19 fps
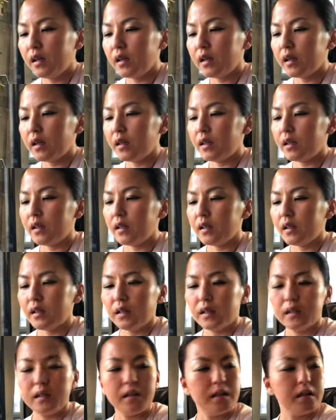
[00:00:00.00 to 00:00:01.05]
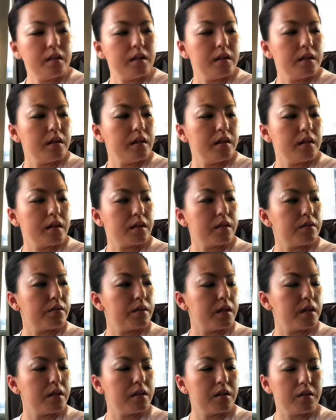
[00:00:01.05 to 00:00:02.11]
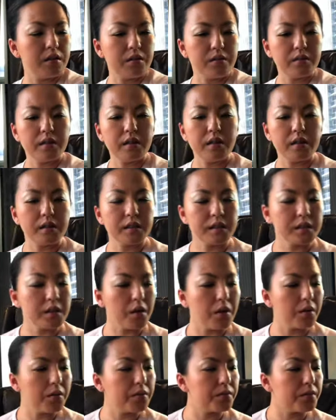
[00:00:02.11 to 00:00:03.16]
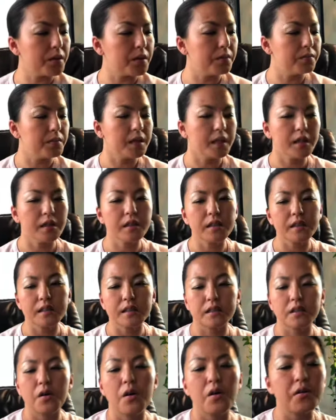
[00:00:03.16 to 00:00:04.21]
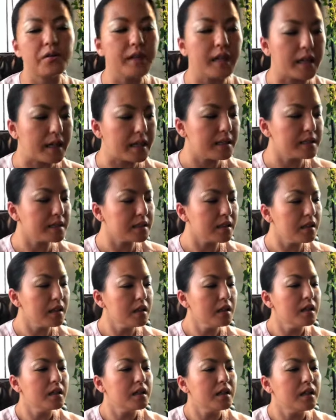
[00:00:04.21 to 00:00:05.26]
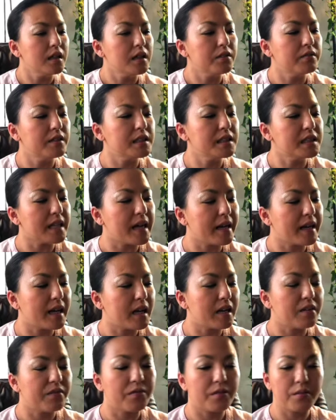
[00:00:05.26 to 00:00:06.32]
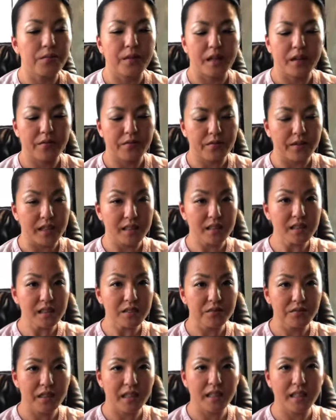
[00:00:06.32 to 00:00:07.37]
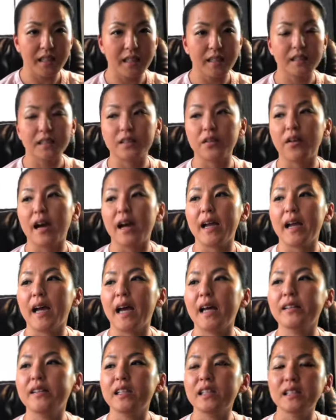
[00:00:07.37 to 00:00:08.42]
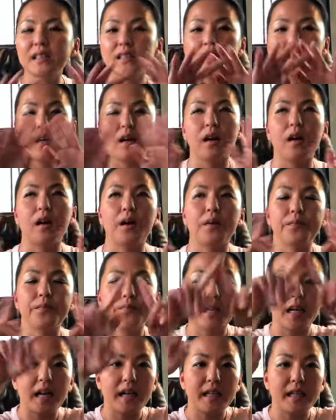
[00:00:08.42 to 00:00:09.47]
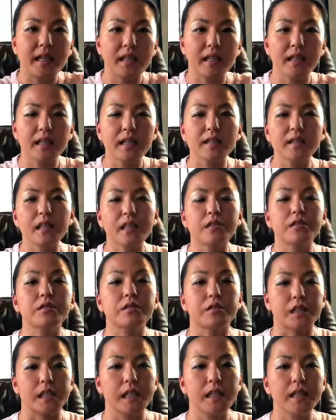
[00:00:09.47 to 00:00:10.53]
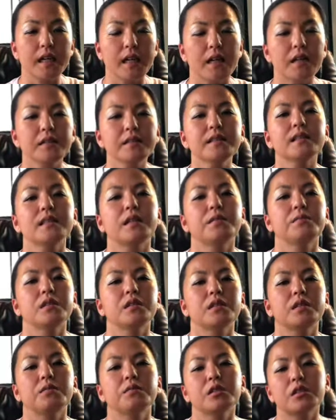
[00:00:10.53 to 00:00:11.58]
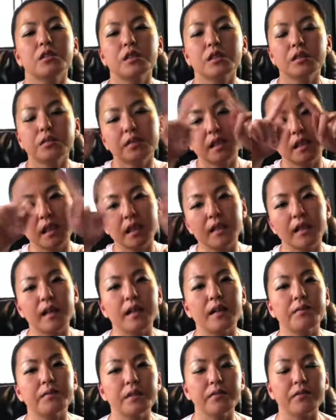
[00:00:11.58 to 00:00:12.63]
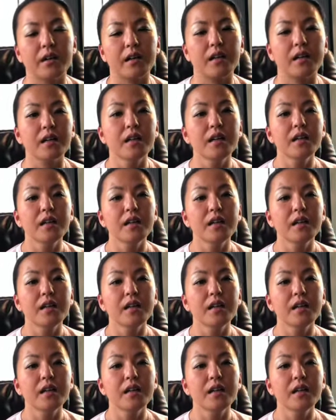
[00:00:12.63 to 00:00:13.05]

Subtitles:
And here we go. So from here is Hoya's, which I got it from my friends. So I had this IKEA little greenhouse. I'm sure you've seen it everywhere.